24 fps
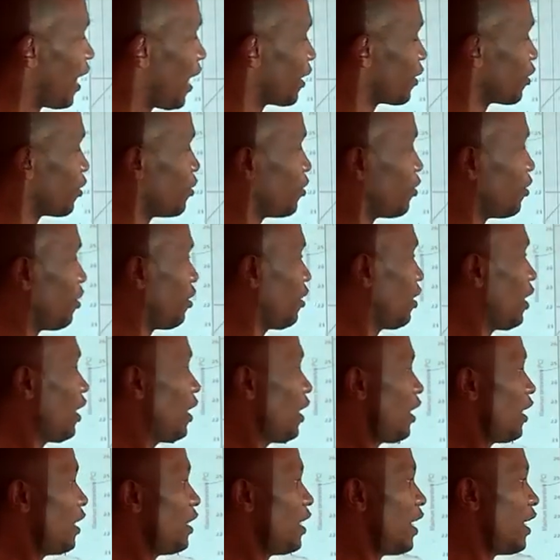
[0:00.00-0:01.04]
arrow,
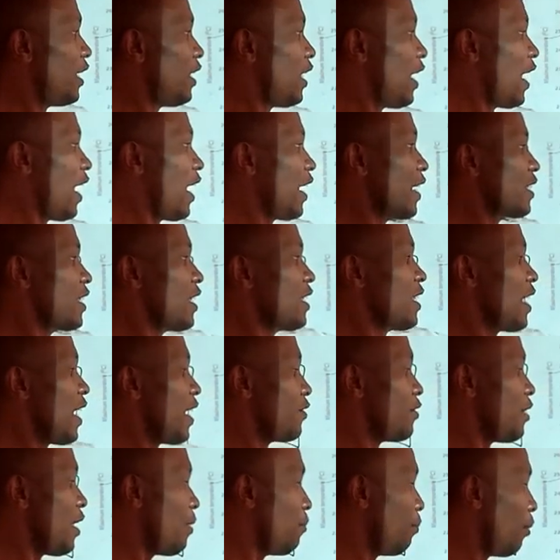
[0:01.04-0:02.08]
then the axes
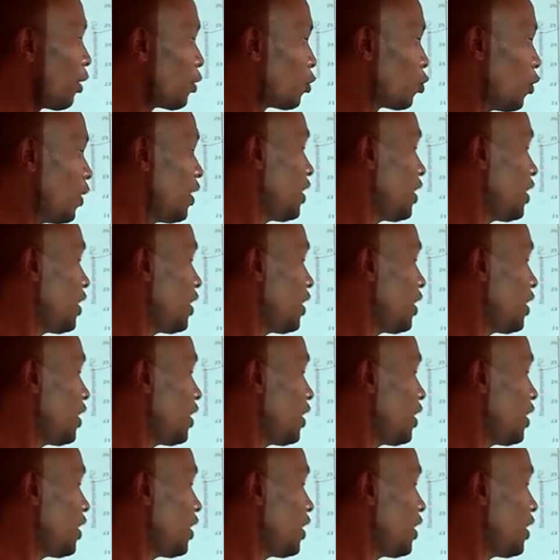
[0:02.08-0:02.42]
are labeled